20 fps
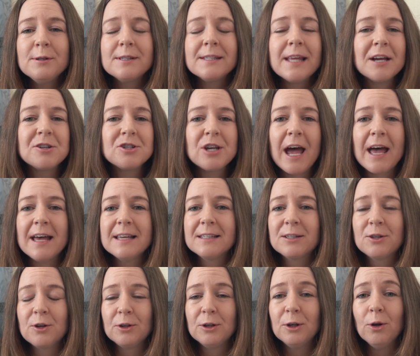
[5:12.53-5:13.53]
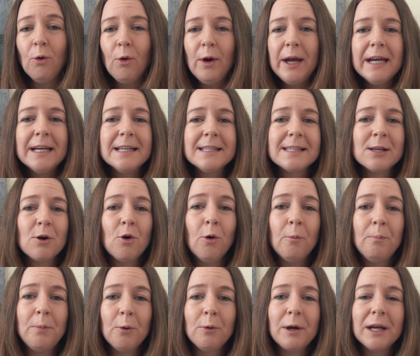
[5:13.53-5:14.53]
such as good lawyers or
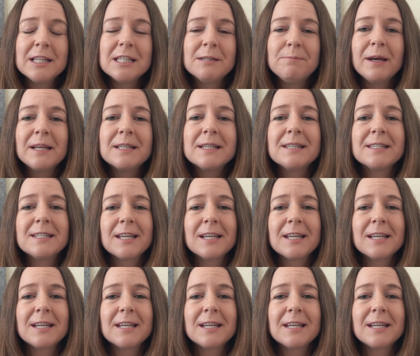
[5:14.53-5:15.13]
building inspectors,